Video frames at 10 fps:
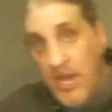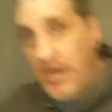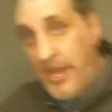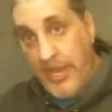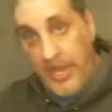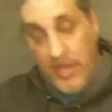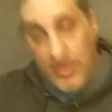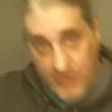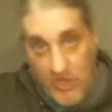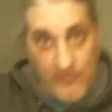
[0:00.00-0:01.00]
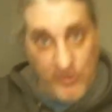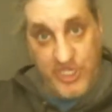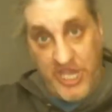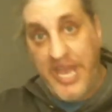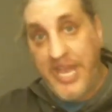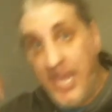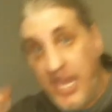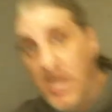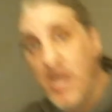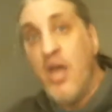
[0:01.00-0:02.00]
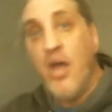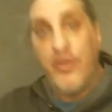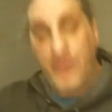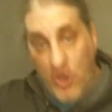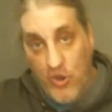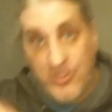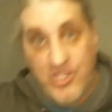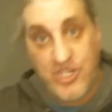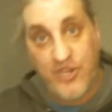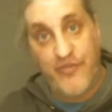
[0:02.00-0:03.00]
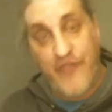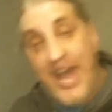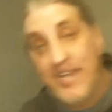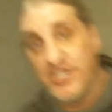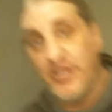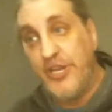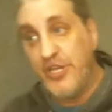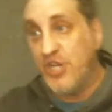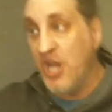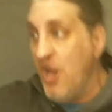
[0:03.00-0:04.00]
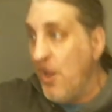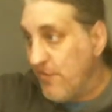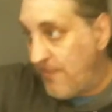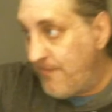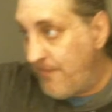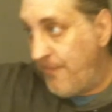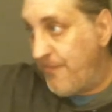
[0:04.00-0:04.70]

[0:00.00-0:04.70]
and other nobles taking the oaths of vassalage from